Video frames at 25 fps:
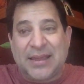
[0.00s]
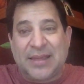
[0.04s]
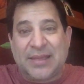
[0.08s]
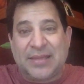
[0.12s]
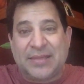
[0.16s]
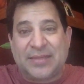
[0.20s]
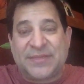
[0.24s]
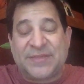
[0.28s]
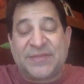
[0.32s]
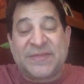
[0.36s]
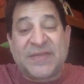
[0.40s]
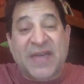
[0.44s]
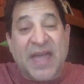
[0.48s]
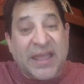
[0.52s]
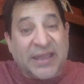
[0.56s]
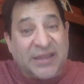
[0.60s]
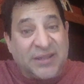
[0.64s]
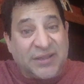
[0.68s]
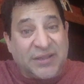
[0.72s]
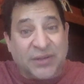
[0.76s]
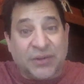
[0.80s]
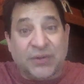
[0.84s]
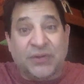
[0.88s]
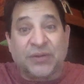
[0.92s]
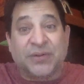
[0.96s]

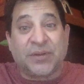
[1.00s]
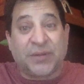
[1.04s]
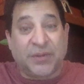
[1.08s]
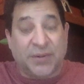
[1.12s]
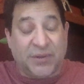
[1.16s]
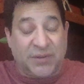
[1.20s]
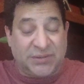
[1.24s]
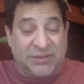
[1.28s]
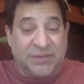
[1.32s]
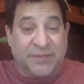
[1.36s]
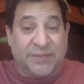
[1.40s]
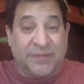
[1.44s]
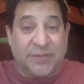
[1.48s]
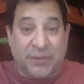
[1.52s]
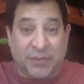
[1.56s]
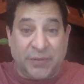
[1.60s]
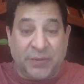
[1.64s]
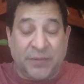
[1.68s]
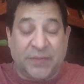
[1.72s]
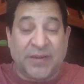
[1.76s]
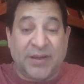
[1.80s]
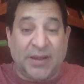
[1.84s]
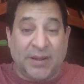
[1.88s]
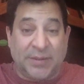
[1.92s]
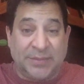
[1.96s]
Thank you to those of you
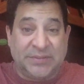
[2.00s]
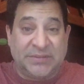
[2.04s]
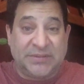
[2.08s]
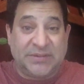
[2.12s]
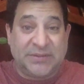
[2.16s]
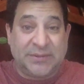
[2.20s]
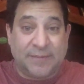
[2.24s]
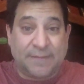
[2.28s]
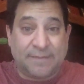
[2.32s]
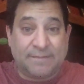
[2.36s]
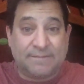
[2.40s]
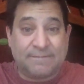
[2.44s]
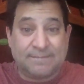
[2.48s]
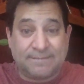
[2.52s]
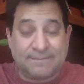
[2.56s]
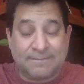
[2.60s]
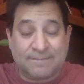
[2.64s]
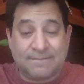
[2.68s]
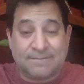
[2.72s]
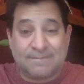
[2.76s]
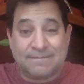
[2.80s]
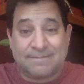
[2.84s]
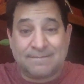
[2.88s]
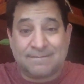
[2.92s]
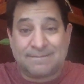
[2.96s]
who've helped.
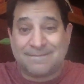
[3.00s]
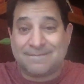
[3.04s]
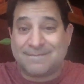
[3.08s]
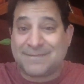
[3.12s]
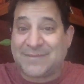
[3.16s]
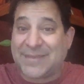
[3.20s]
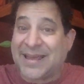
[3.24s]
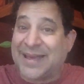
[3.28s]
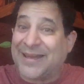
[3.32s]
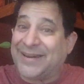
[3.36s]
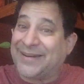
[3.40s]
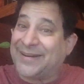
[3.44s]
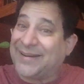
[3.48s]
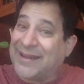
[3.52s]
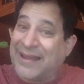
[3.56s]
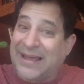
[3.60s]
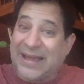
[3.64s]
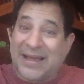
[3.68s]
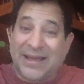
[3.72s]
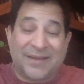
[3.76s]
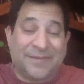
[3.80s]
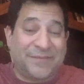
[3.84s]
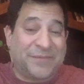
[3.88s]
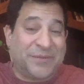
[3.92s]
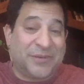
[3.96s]
And
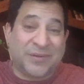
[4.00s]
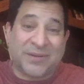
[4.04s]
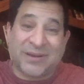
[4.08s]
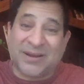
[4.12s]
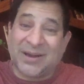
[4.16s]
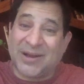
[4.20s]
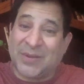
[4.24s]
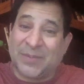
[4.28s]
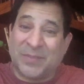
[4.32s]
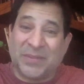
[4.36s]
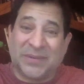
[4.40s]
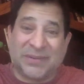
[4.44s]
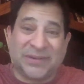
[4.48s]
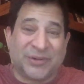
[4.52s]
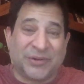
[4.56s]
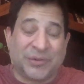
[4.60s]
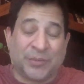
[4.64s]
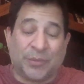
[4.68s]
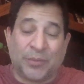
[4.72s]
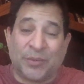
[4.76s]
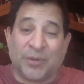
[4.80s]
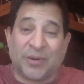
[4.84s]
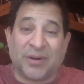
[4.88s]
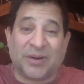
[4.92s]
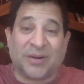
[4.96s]
yeah, if you can help a little
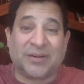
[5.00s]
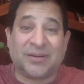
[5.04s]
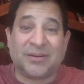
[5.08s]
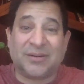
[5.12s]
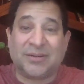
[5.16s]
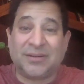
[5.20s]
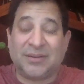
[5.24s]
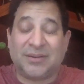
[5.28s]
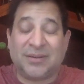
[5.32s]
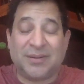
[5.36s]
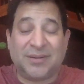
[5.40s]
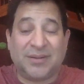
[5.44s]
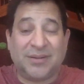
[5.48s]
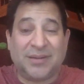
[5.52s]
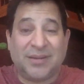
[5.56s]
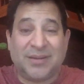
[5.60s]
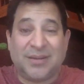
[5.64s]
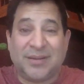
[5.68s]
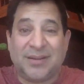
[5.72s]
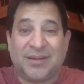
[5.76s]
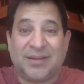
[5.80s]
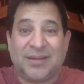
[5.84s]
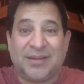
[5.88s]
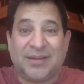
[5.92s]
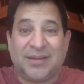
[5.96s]
more,
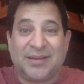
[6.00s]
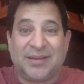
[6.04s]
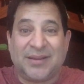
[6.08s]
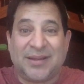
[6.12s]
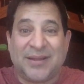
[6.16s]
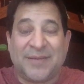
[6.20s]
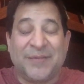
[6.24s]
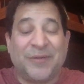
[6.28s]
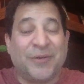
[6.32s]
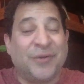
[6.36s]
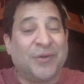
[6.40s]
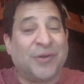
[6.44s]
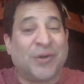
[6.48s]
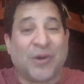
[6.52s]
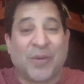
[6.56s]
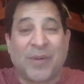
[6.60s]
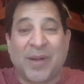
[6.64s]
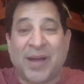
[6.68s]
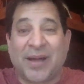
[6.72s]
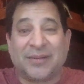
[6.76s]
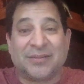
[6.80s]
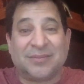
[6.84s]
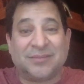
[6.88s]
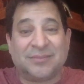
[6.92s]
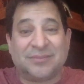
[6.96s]
if you can go
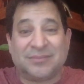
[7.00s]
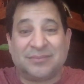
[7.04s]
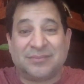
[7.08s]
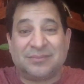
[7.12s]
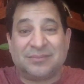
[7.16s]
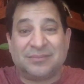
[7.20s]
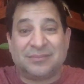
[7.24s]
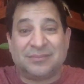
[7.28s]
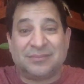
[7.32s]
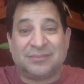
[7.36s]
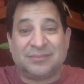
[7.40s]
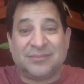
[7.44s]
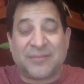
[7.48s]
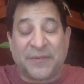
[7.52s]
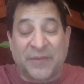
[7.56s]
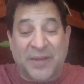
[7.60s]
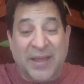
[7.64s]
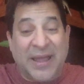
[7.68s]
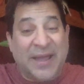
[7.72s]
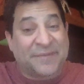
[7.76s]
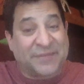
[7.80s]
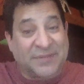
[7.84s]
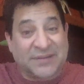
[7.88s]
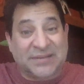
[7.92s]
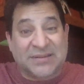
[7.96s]
out, if you
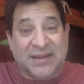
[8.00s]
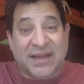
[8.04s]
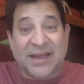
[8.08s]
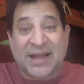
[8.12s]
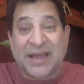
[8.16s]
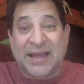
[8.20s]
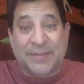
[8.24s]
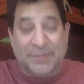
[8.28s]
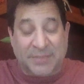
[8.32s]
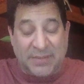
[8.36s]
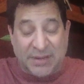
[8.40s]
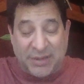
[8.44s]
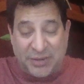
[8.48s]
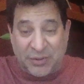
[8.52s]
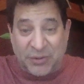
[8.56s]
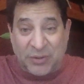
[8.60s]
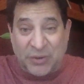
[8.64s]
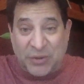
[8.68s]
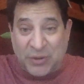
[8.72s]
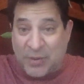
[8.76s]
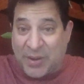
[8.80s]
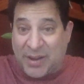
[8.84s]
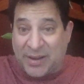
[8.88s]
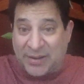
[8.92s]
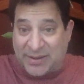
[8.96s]
have the time and you can
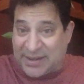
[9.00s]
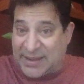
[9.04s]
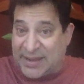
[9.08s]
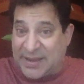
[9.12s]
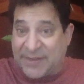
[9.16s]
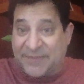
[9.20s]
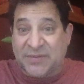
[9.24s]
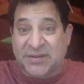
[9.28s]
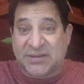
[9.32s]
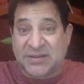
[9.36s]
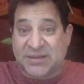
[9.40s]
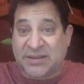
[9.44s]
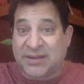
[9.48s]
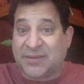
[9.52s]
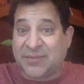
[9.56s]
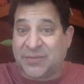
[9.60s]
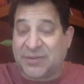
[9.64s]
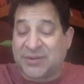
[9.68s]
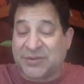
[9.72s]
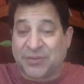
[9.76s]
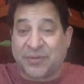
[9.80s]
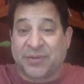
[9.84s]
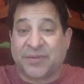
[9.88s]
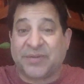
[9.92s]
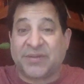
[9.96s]
go out canvassing
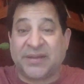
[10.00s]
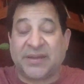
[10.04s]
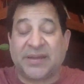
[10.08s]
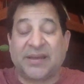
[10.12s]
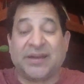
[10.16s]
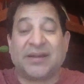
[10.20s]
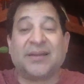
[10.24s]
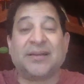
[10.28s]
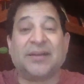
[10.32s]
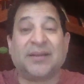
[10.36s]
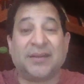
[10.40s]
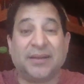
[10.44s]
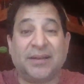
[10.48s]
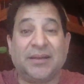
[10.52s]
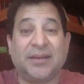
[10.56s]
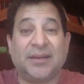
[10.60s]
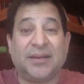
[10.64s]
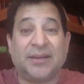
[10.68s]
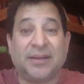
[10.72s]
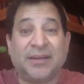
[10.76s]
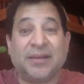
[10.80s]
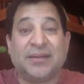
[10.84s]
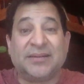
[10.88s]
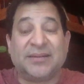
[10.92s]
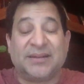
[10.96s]
with Dorothea,
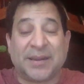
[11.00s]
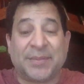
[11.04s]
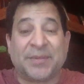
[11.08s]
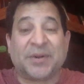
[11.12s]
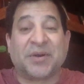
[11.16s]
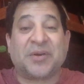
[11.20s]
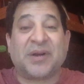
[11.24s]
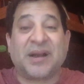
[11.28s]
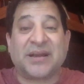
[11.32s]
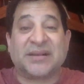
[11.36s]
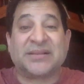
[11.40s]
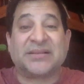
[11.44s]
Democrats